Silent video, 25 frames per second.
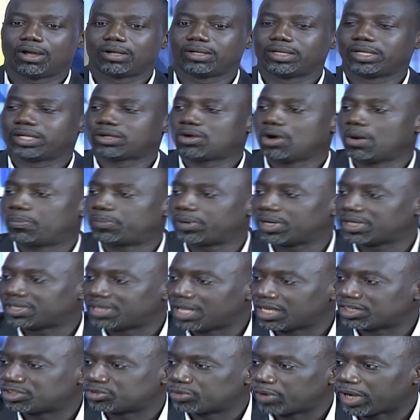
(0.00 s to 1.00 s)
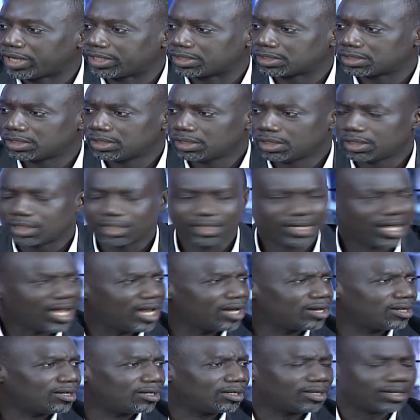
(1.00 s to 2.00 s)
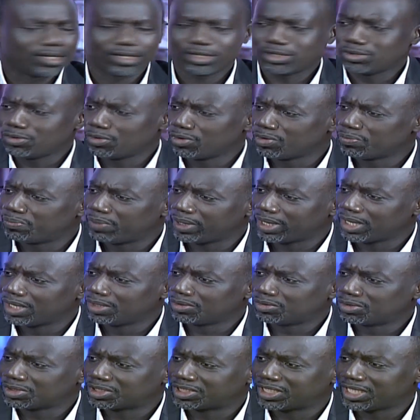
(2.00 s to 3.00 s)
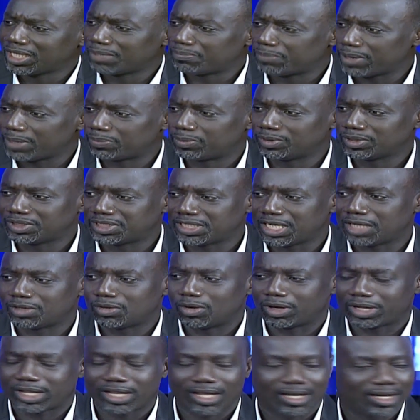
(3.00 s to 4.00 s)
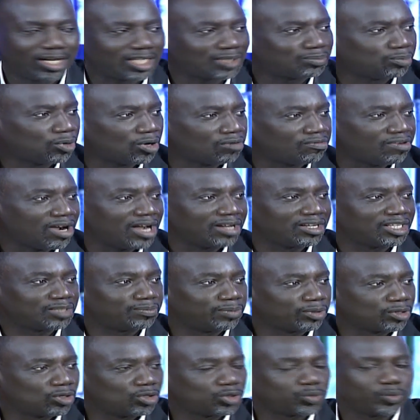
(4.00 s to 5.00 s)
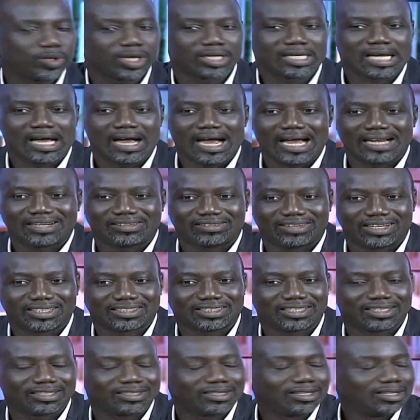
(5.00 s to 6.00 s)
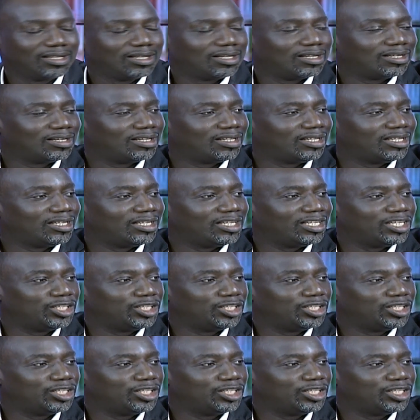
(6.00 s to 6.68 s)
on the corporate tax rate, then you would begin to see people saying, okay, let's provide this because we are now addressing the